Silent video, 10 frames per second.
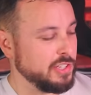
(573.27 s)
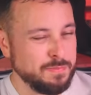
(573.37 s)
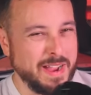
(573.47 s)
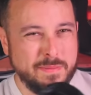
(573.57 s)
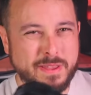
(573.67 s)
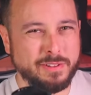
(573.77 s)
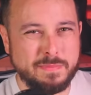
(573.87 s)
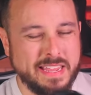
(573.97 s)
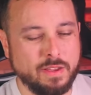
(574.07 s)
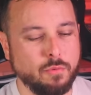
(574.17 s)
You might be able to
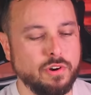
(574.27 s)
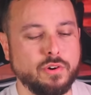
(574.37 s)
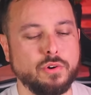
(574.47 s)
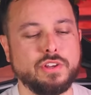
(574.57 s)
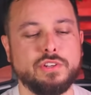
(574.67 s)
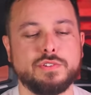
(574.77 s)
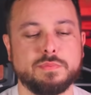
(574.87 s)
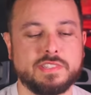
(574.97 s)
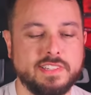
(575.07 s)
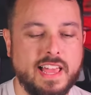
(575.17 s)
make it work, or you could do
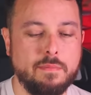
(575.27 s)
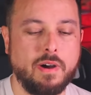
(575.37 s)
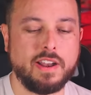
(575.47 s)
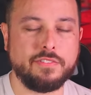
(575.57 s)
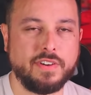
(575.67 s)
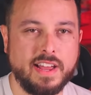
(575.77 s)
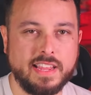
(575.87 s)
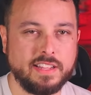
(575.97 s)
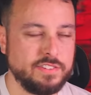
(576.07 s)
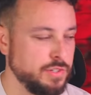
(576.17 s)
some slight
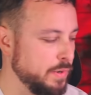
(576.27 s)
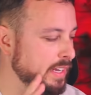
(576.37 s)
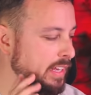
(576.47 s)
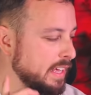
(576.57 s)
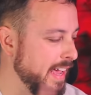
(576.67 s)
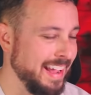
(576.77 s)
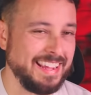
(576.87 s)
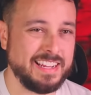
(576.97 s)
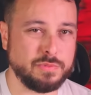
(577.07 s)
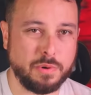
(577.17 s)
modifying to it and
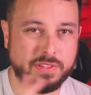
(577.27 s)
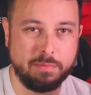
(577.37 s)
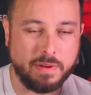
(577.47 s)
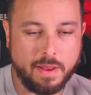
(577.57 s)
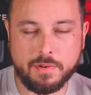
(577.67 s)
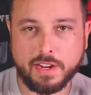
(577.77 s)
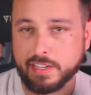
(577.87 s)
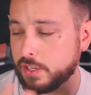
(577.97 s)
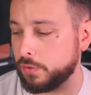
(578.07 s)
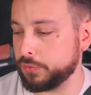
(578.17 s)
get it to work with it, but I'm not
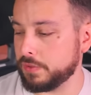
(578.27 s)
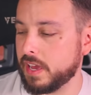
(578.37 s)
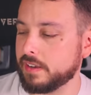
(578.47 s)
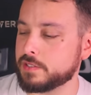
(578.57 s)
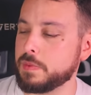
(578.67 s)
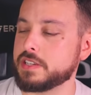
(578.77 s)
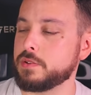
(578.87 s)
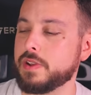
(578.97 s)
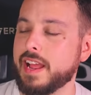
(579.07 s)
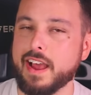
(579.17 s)
gonna go through that,
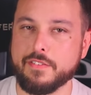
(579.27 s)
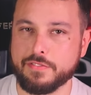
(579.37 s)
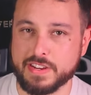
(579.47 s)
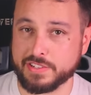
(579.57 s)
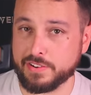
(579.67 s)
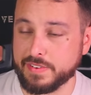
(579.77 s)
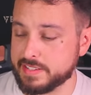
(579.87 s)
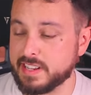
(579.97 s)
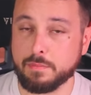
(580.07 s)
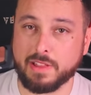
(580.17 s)
especially when I have a facial
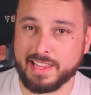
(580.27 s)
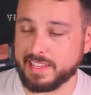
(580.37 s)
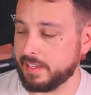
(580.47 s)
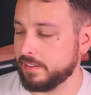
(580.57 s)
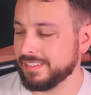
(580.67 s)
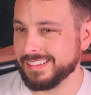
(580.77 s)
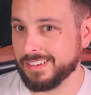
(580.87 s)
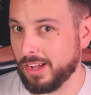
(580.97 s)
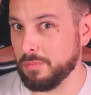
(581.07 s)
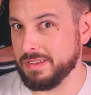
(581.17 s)
interface that I'm liking,
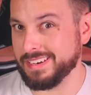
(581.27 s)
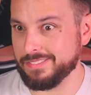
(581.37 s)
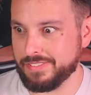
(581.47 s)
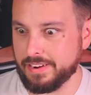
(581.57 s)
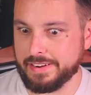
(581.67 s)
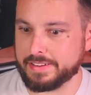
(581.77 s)
albeit a very